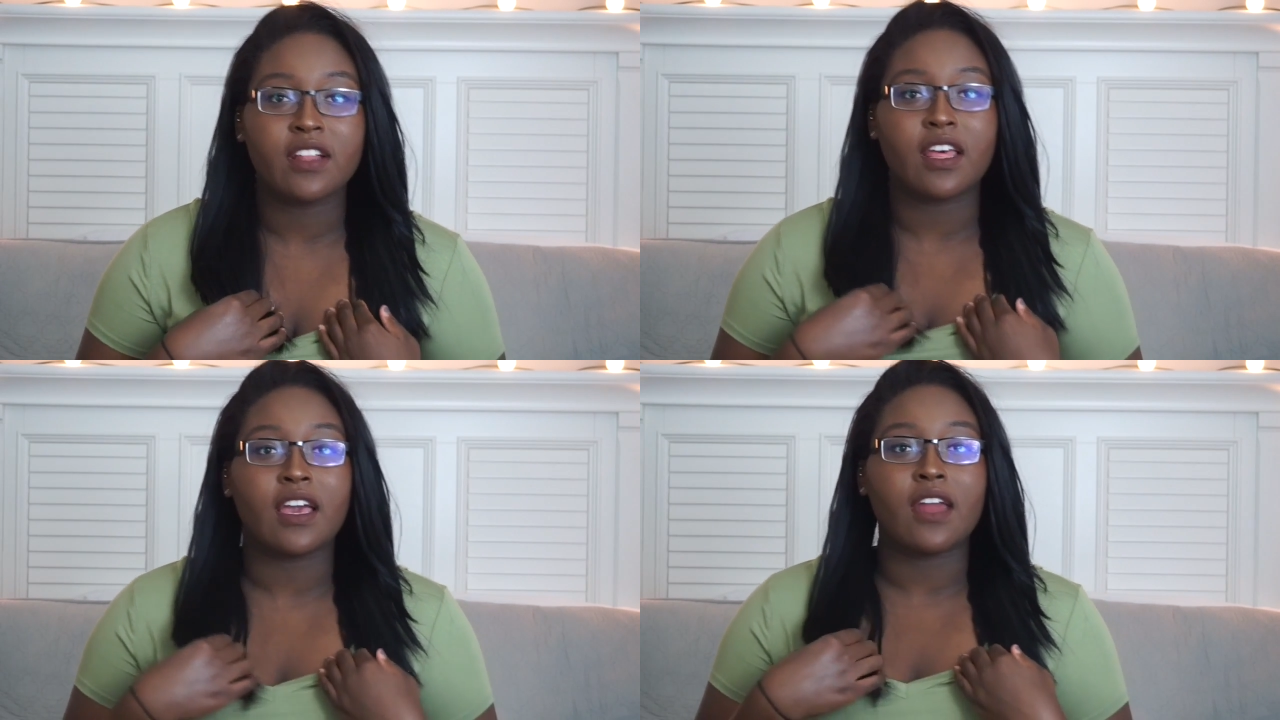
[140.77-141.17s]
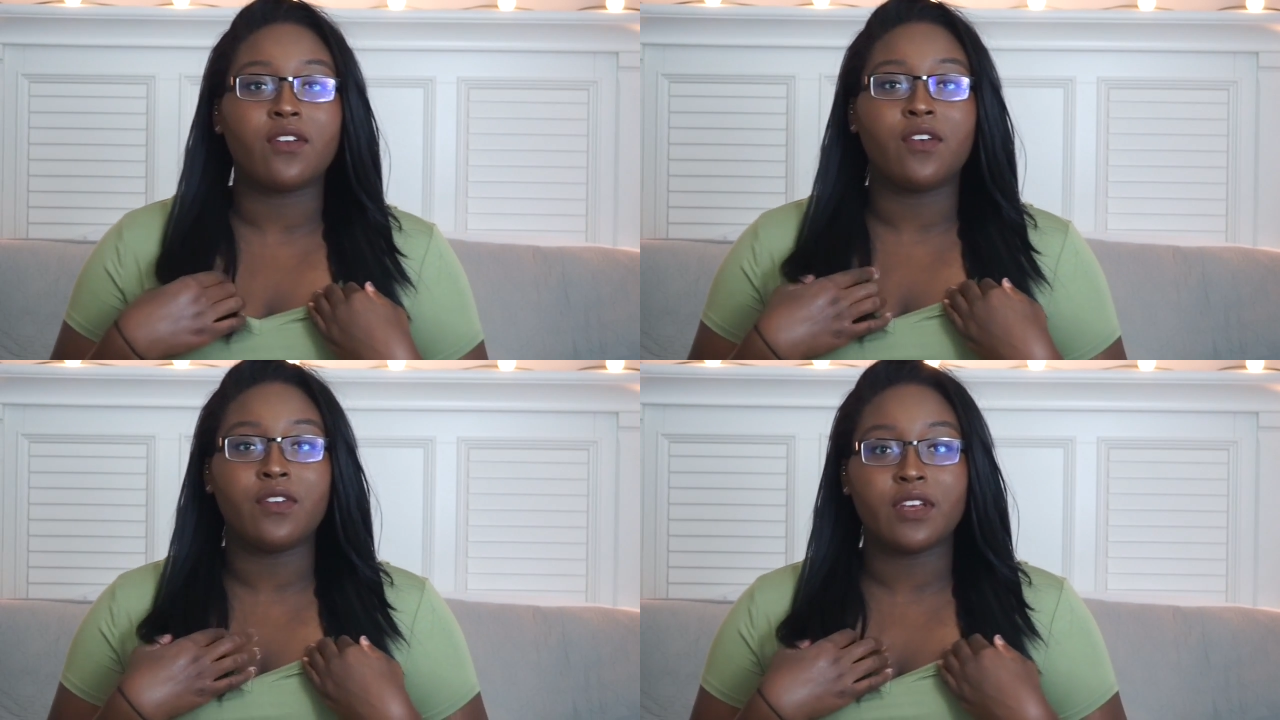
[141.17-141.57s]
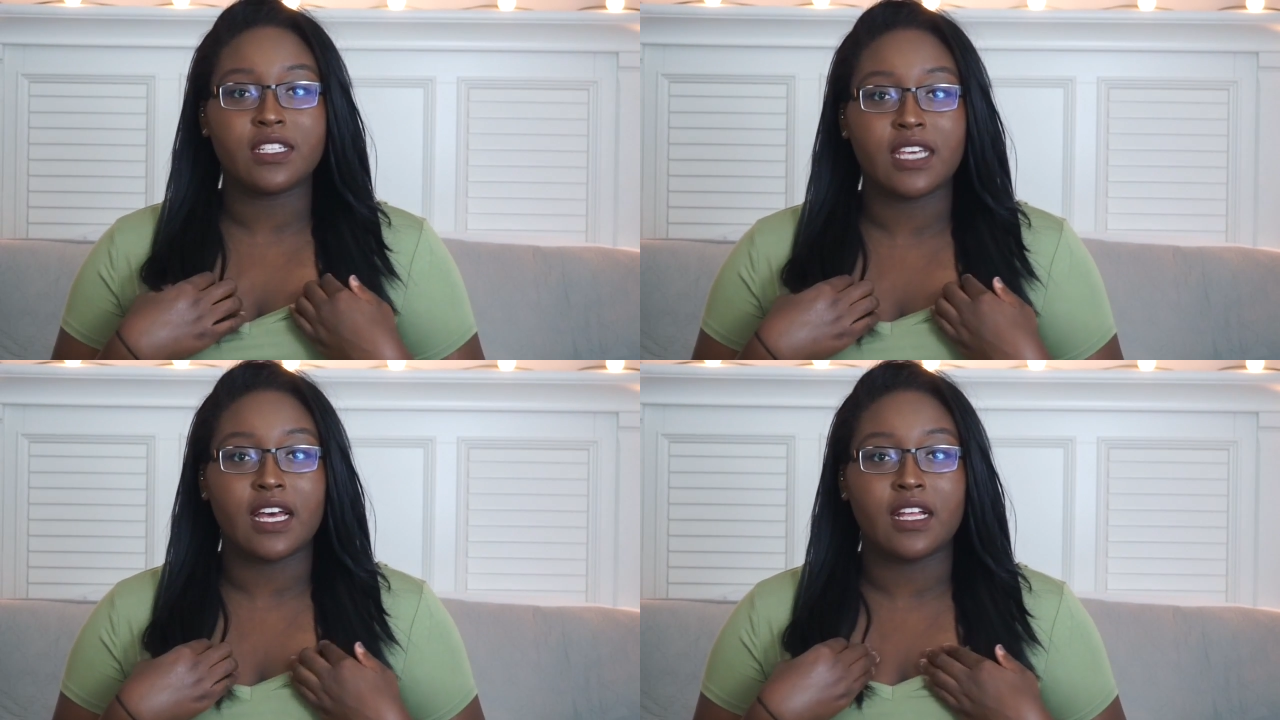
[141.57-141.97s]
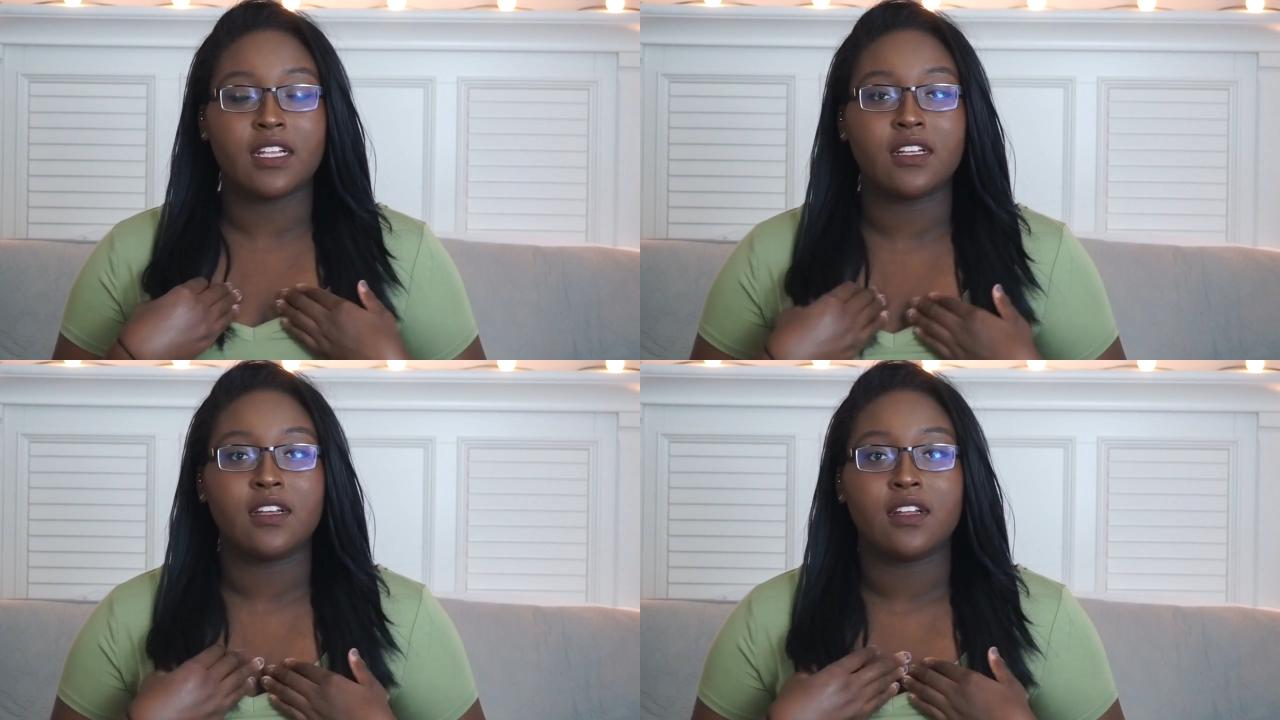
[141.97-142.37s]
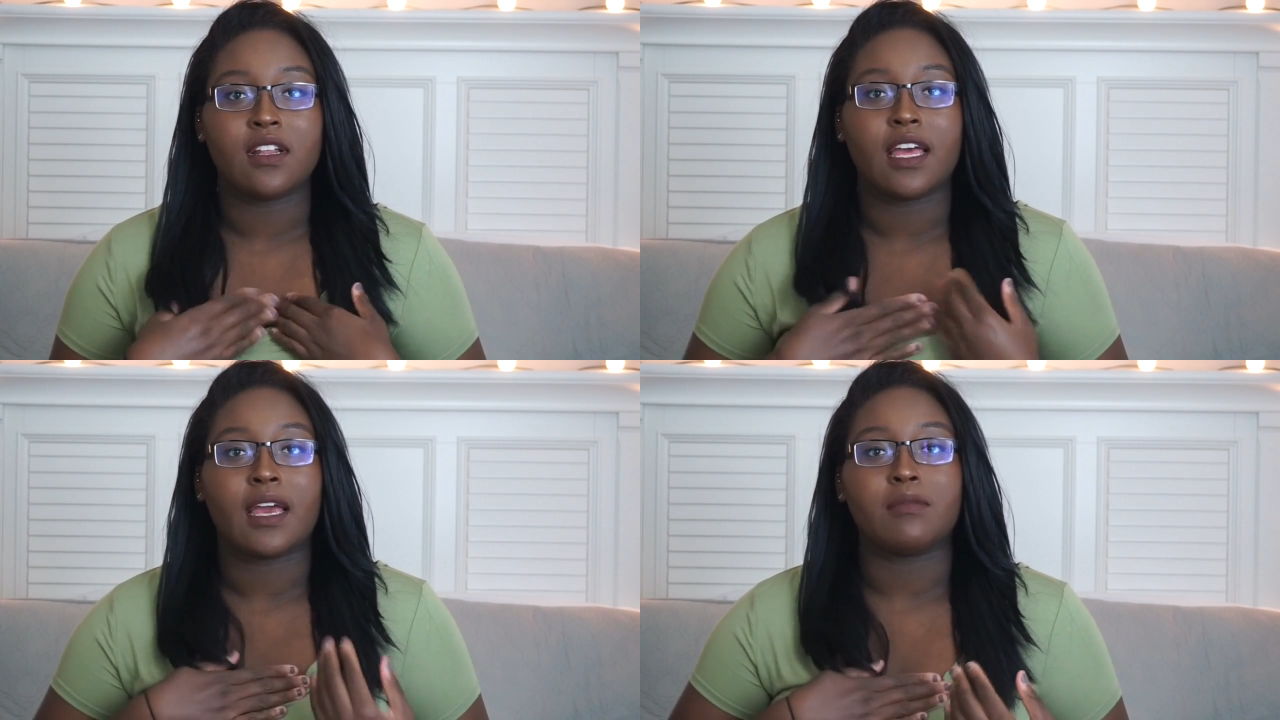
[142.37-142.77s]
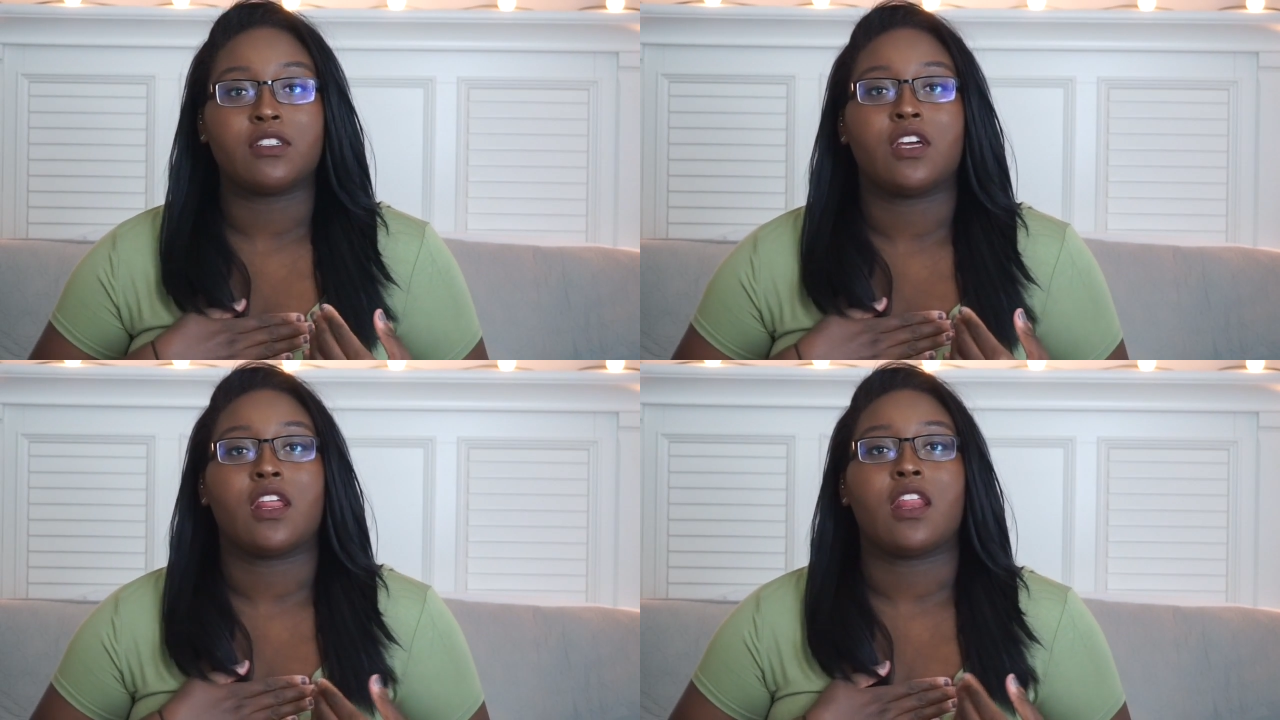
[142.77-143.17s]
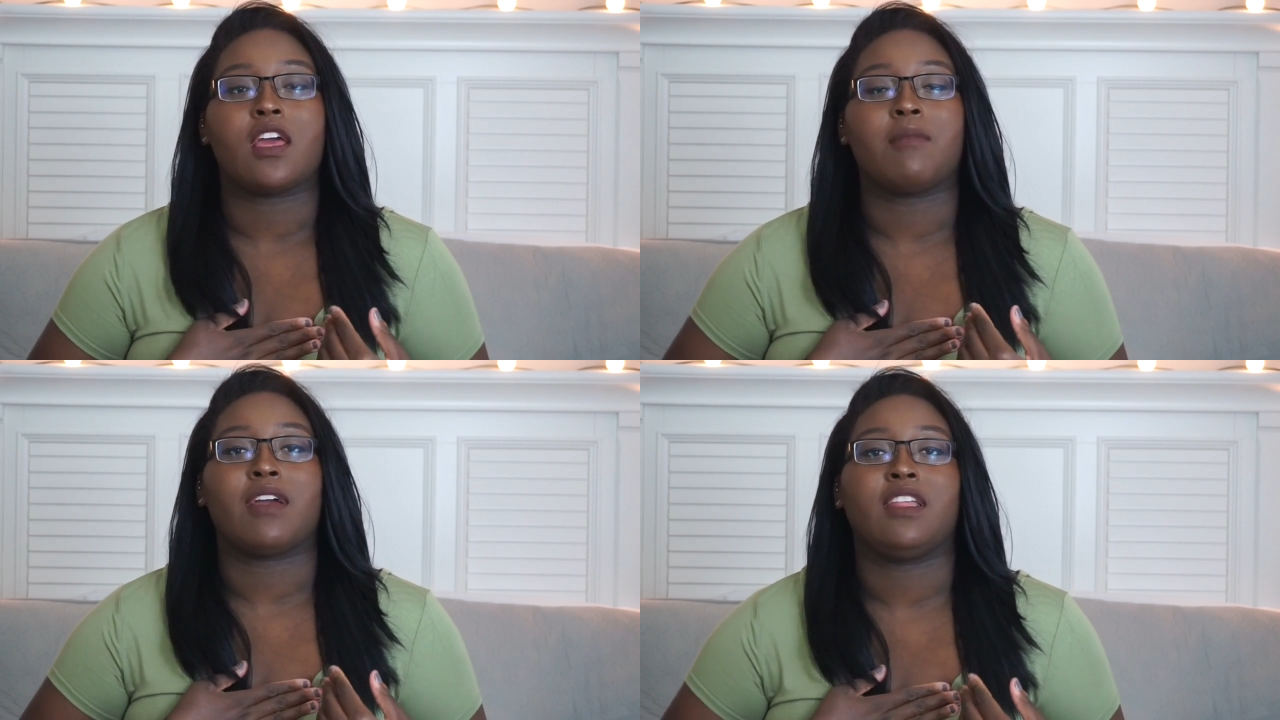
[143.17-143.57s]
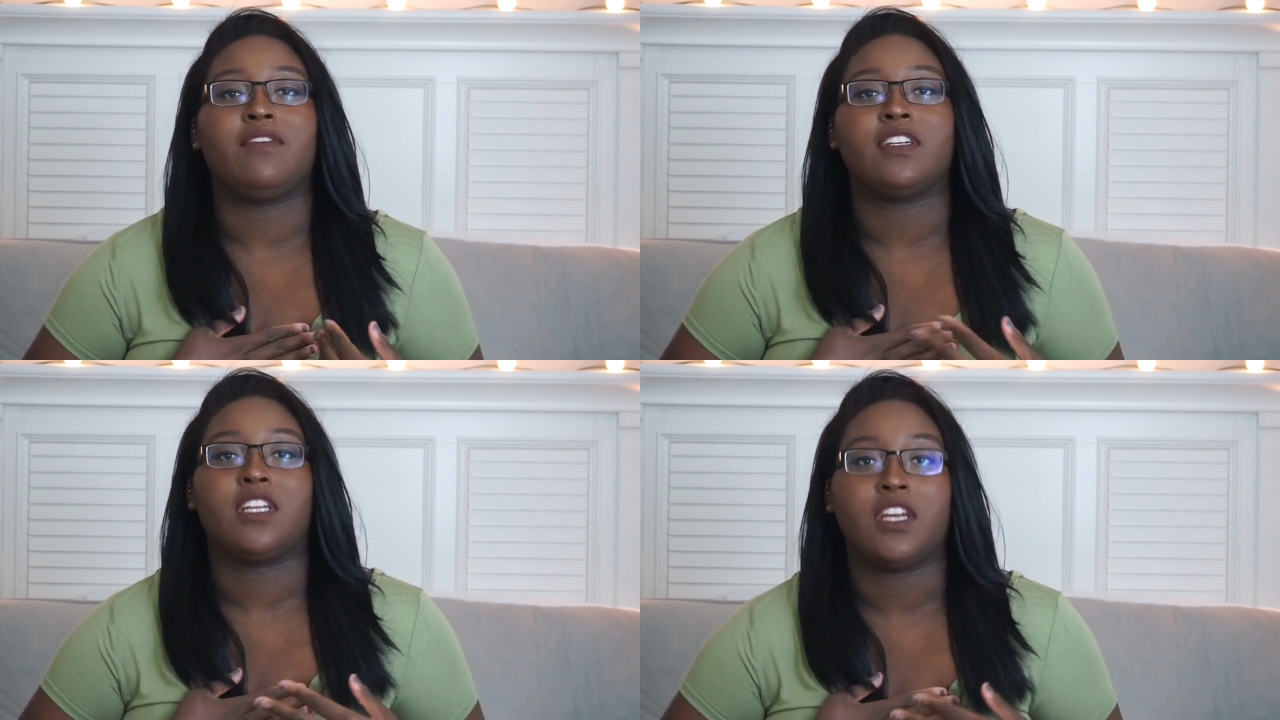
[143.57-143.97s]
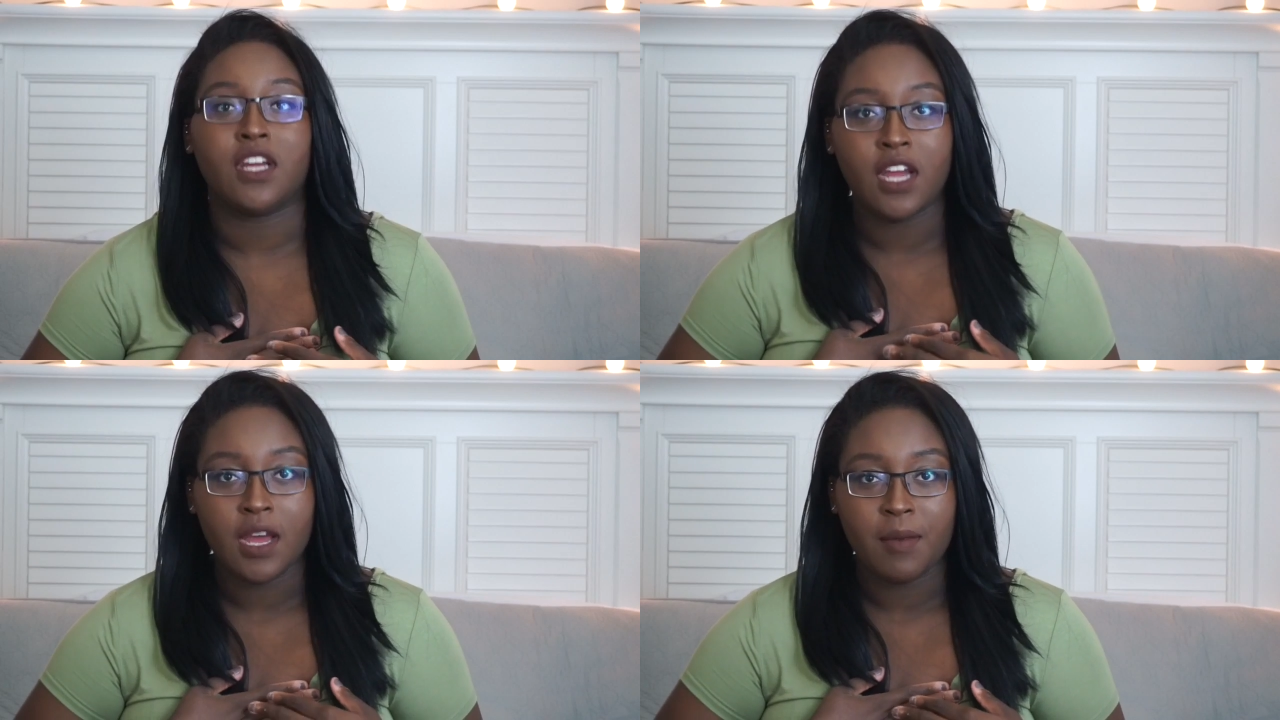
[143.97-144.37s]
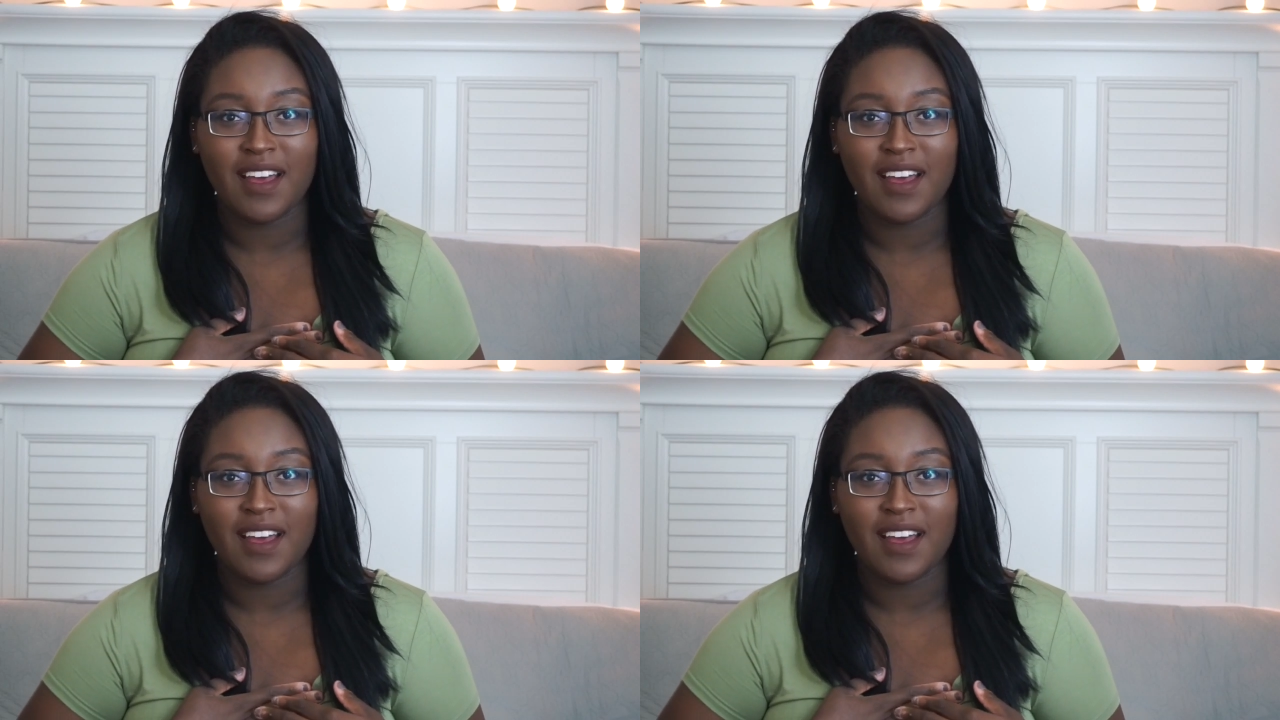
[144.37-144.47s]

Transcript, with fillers: Like, I don't know if you can tell like I'm just trying not to get my cleavage in here but